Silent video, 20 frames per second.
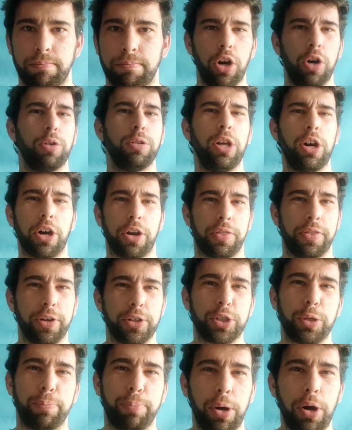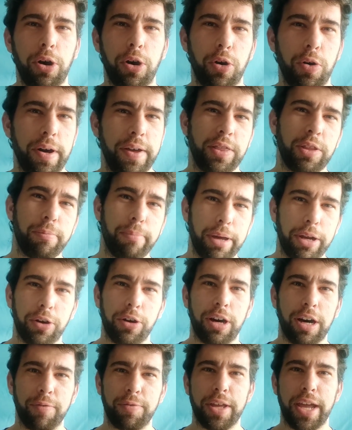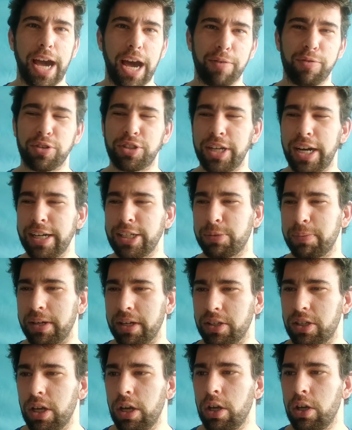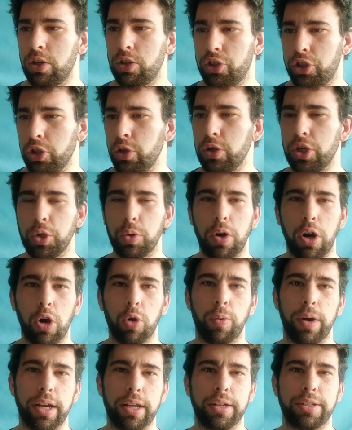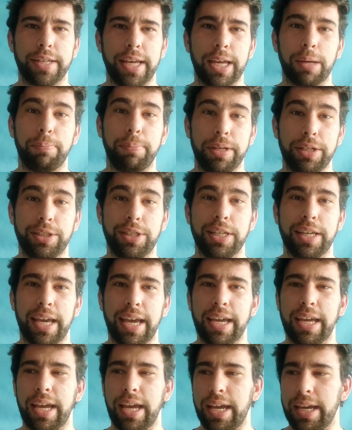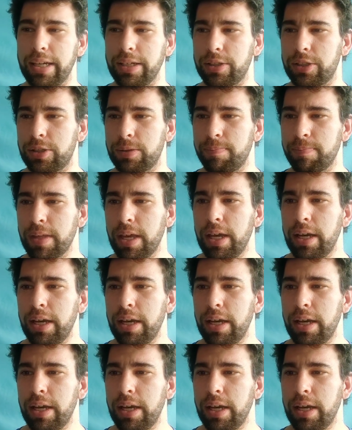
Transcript: Oh, look, there's a poll in the middle of the advertisement. Do you already take BCAAs?